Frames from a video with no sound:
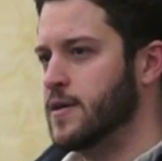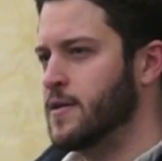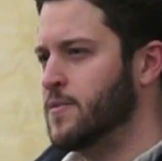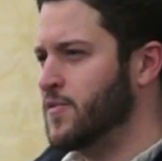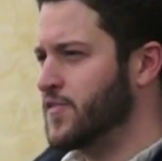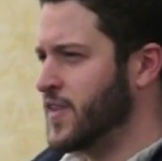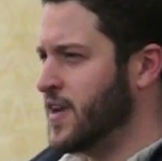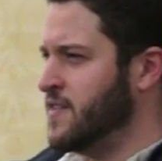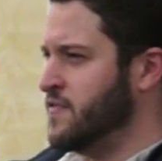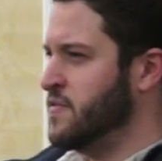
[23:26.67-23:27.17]
And it
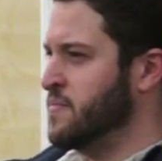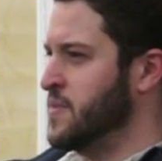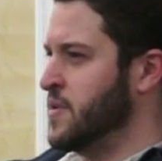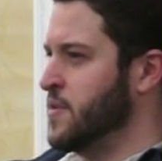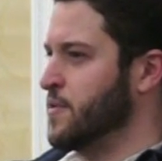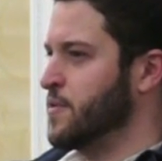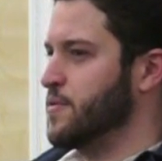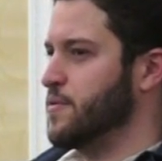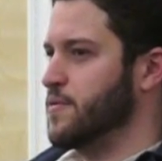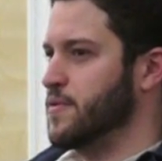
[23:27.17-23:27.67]
was kind of a
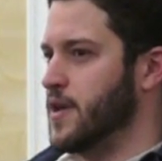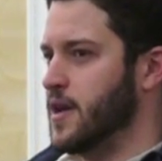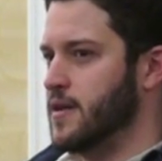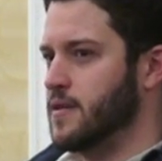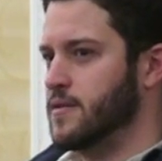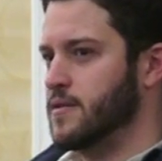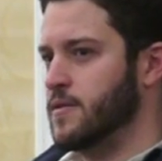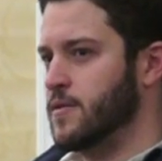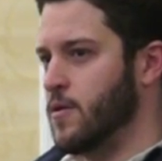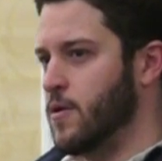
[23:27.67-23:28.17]
miracle
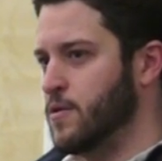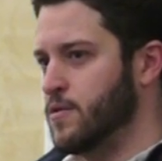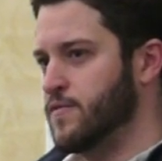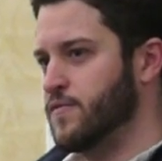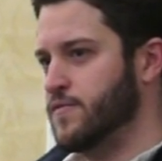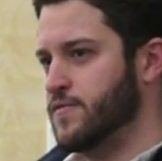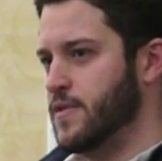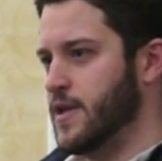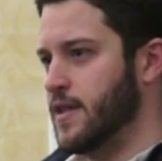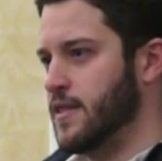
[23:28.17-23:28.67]
that, in all
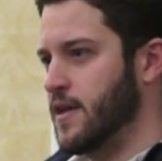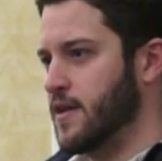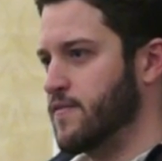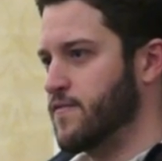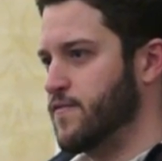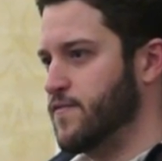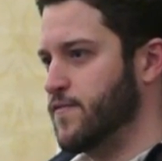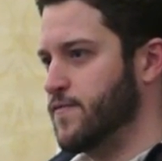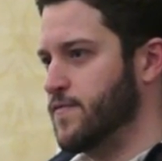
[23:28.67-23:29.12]
of that, like,